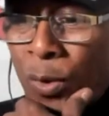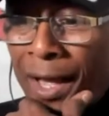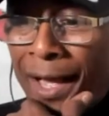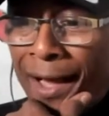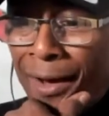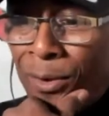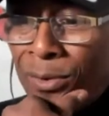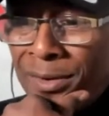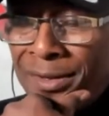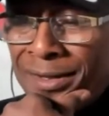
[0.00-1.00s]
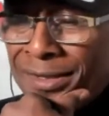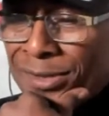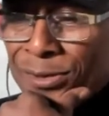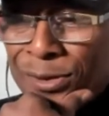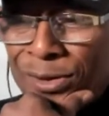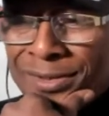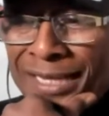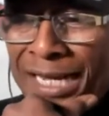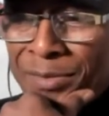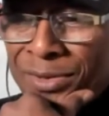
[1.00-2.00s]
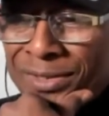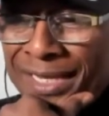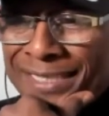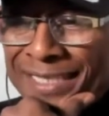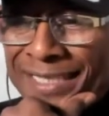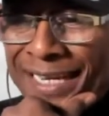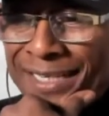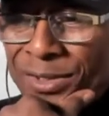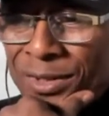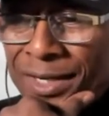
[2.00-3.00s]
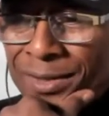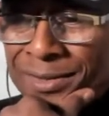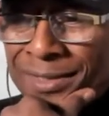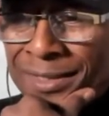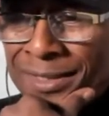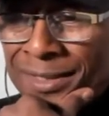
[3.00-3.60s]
Wow, that was a long time ago. 1990, your house.